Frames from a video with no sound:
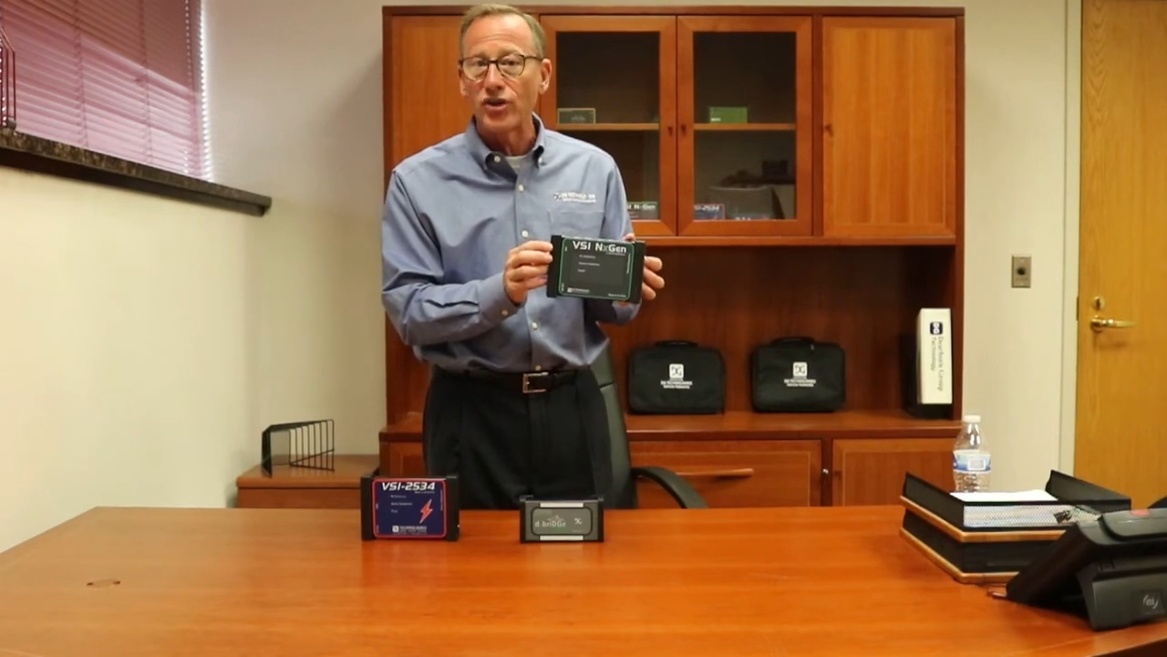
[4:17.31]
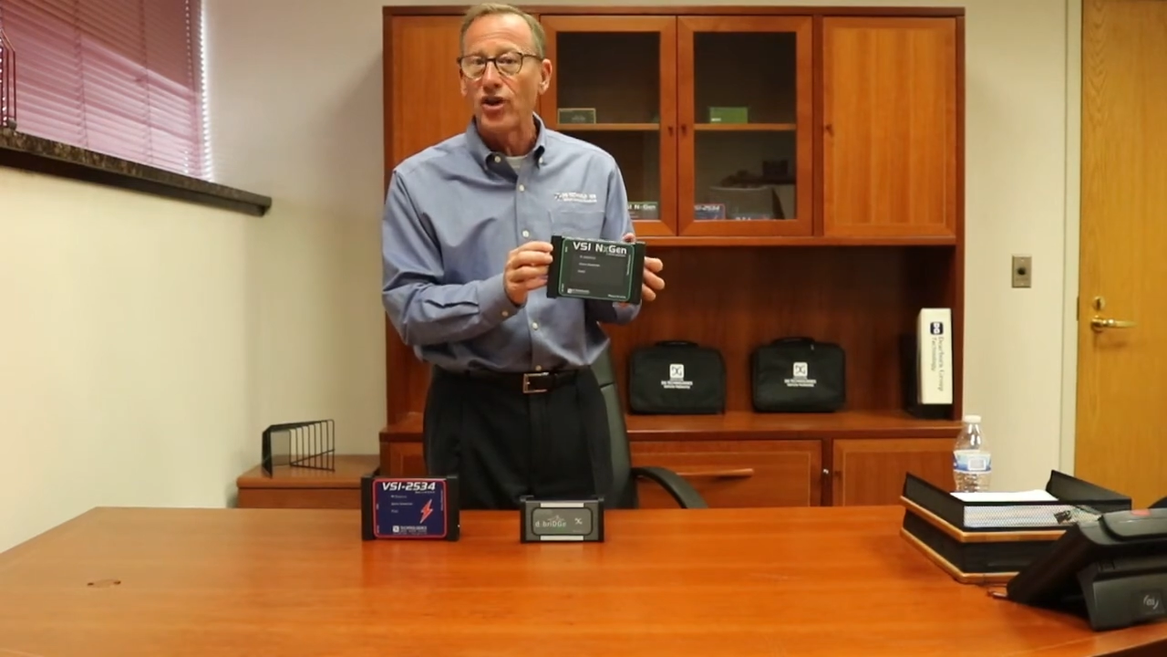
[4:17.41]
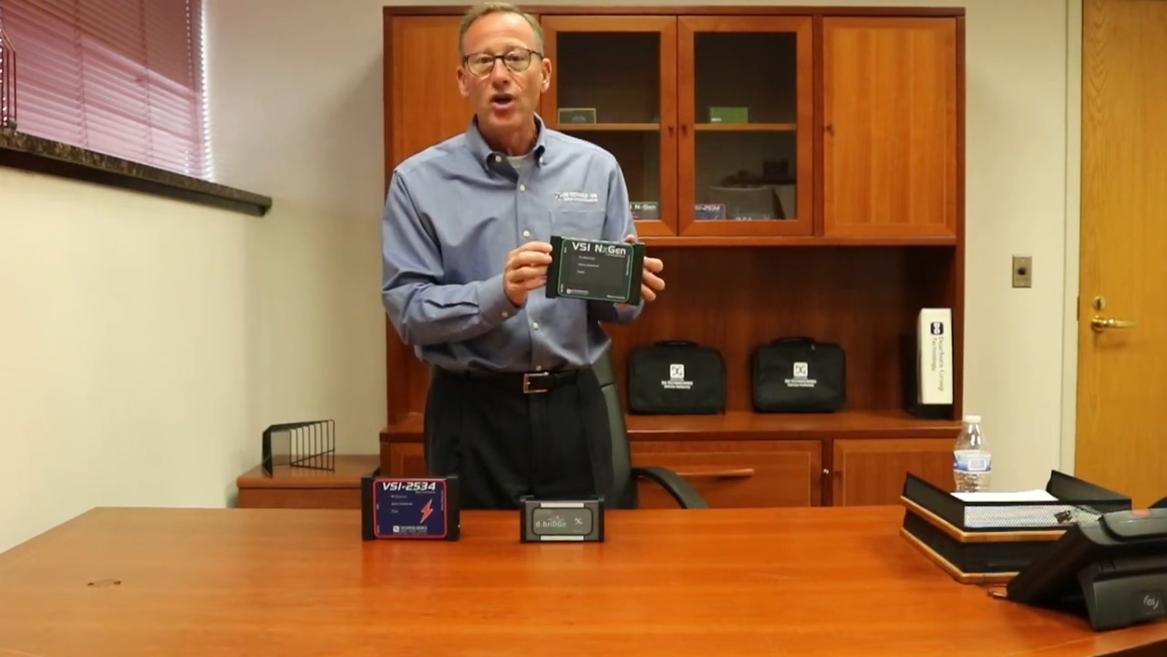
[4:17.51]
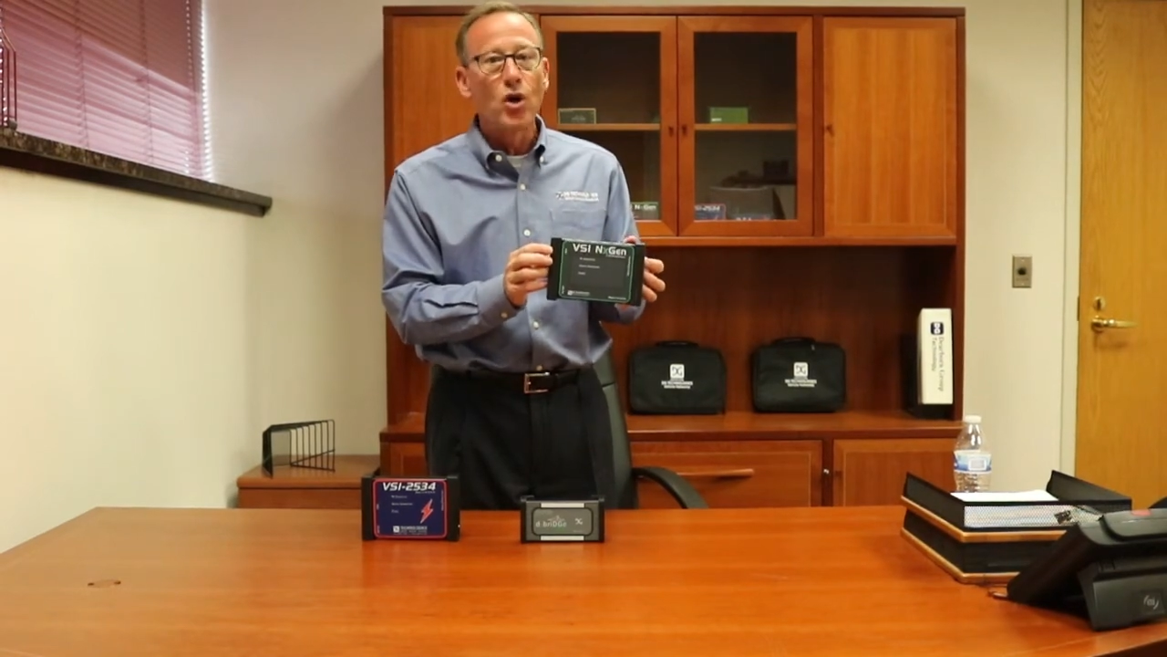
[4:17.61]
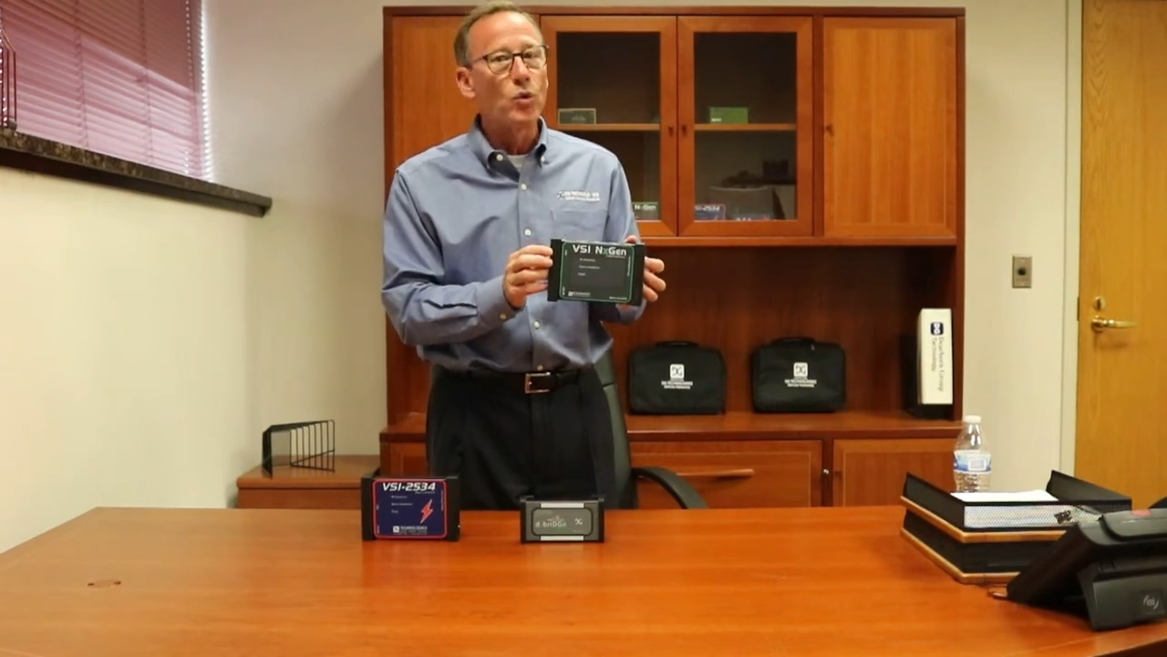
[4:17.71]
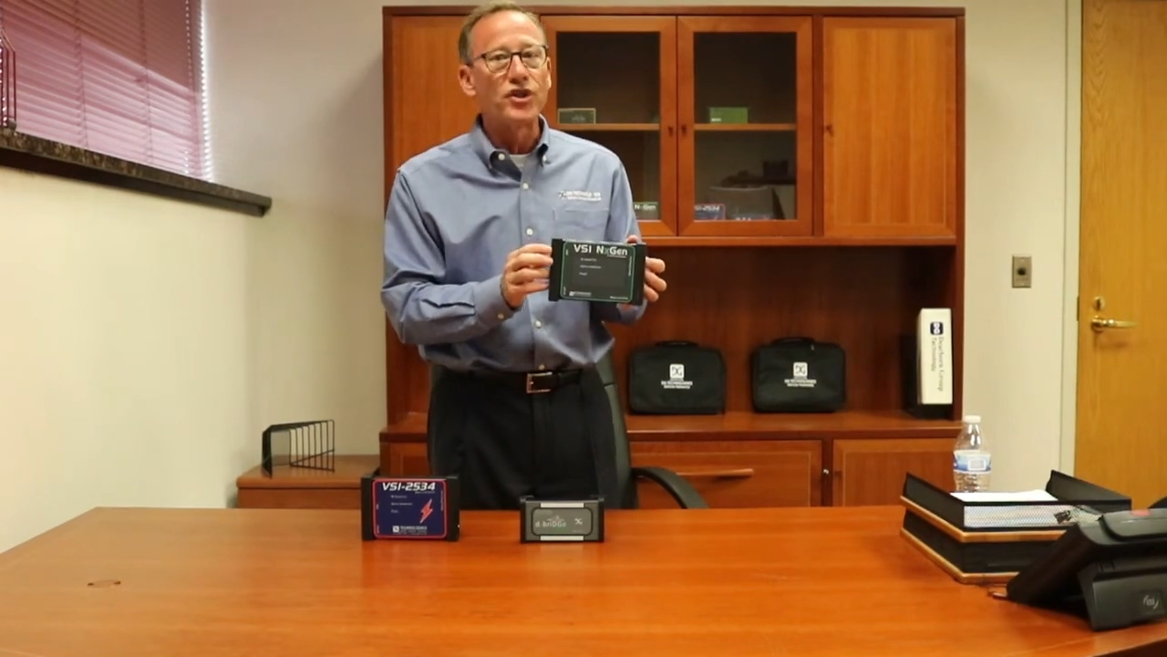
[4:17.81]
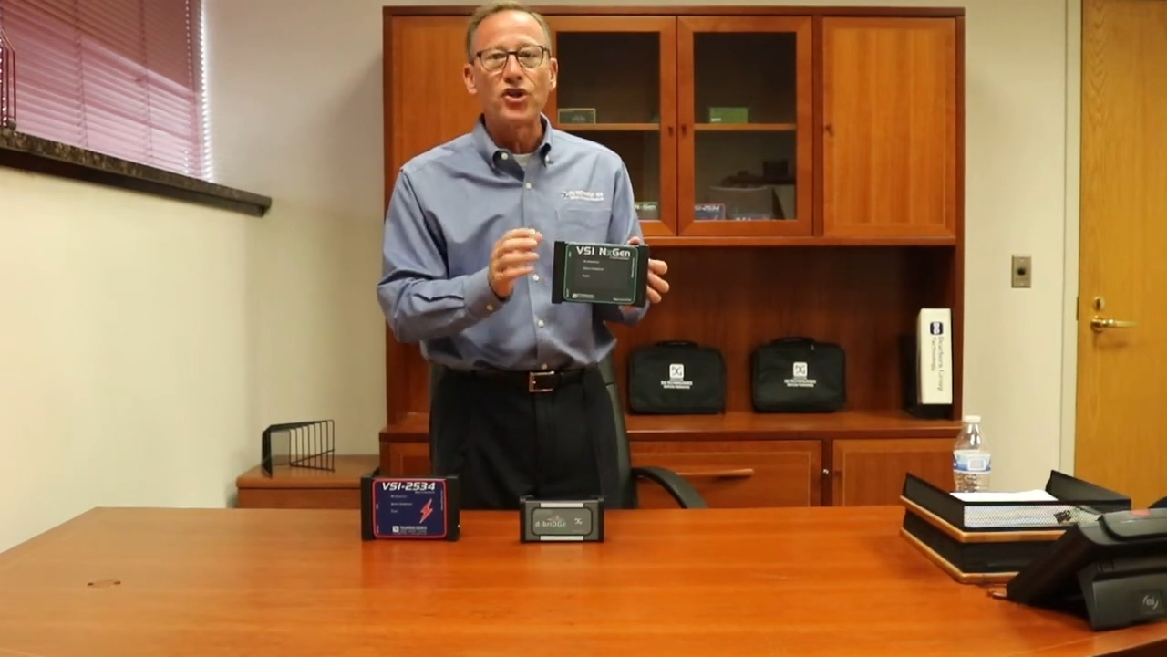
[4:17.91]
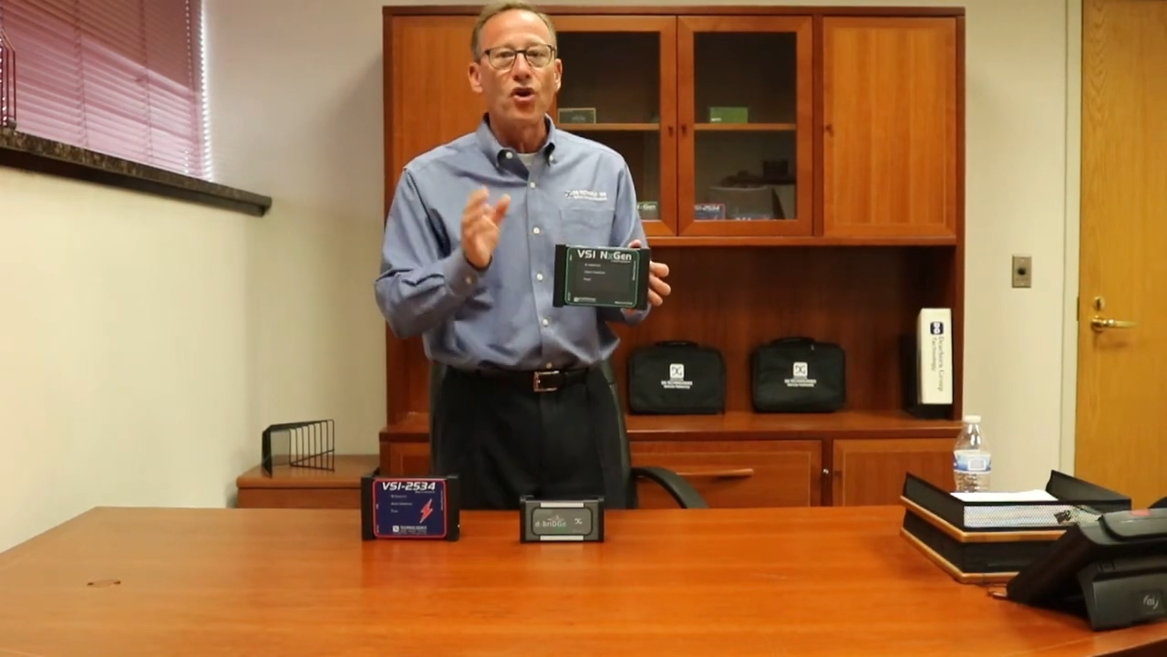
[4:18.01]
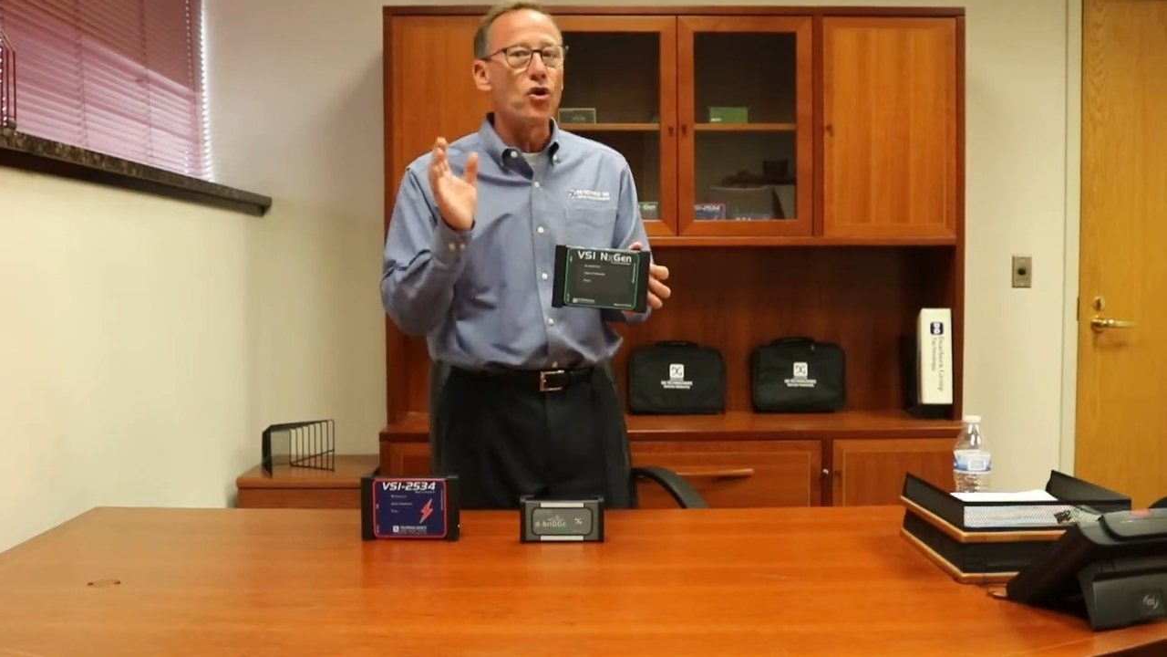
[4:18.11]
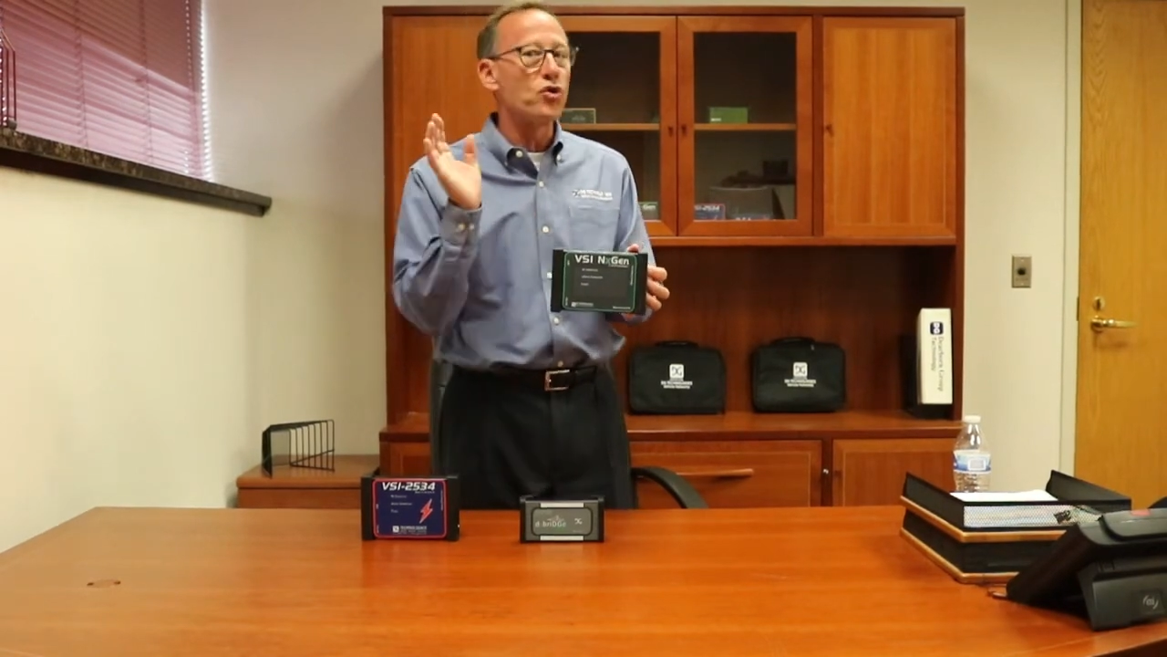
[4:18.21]
which
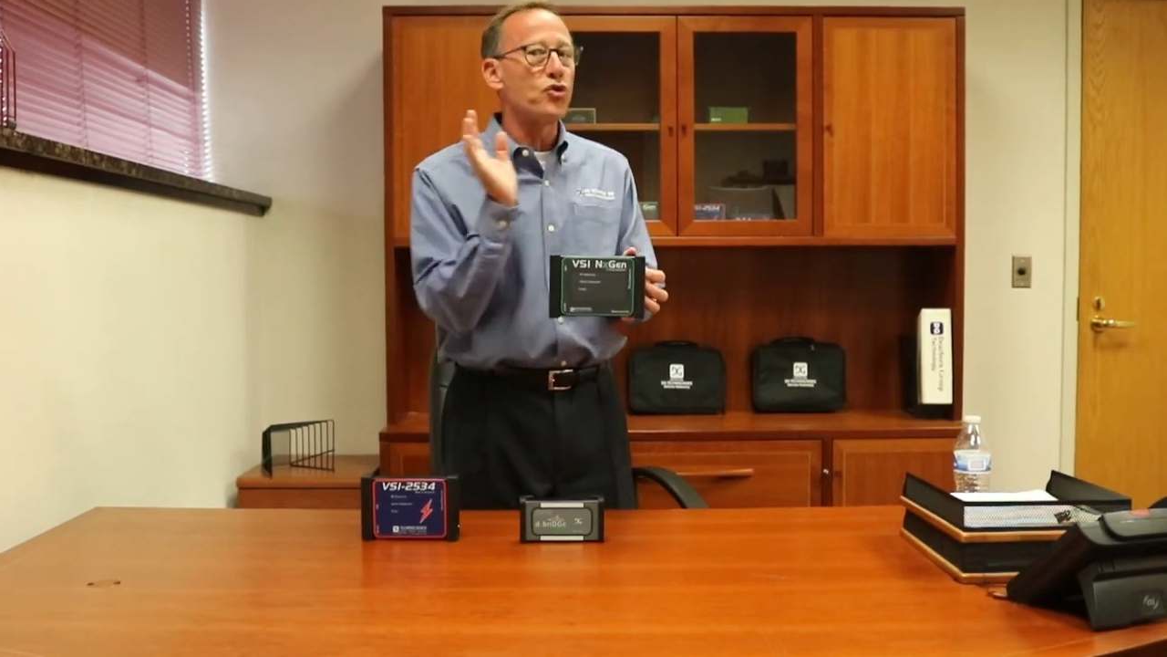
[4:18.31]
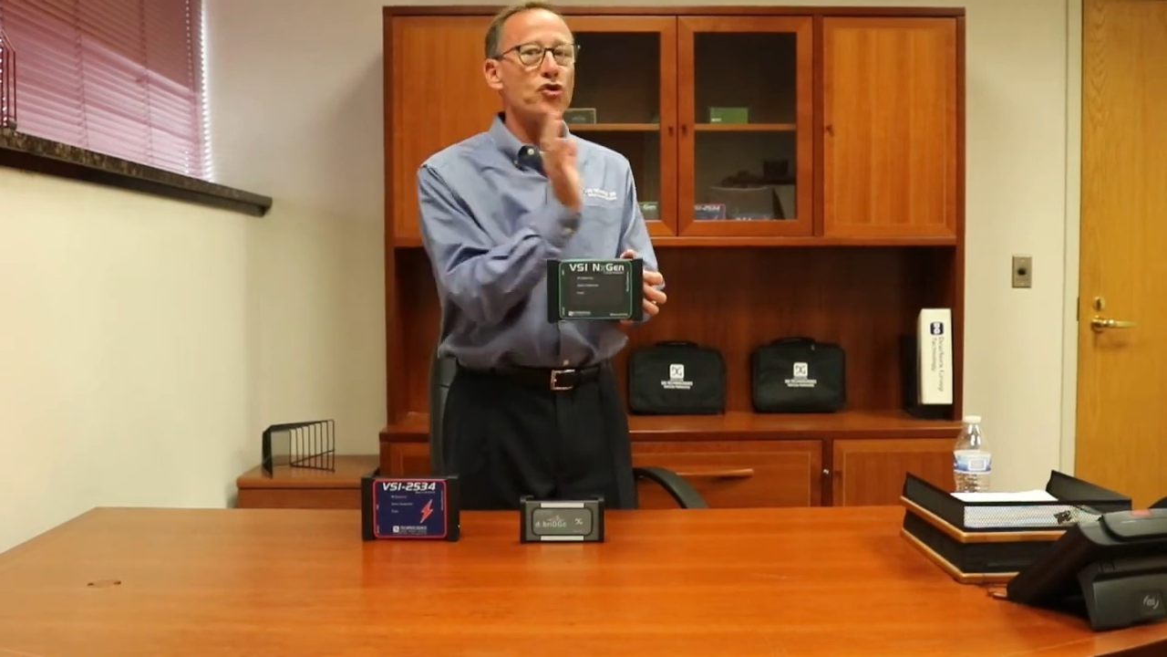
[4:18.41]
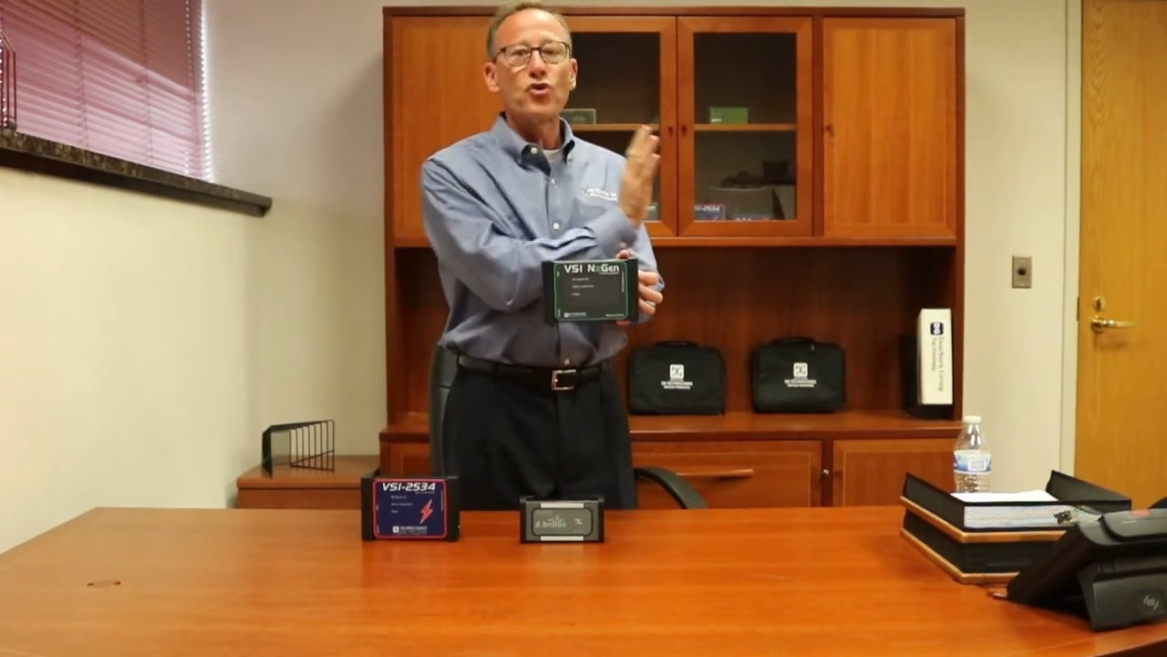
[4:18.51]
goes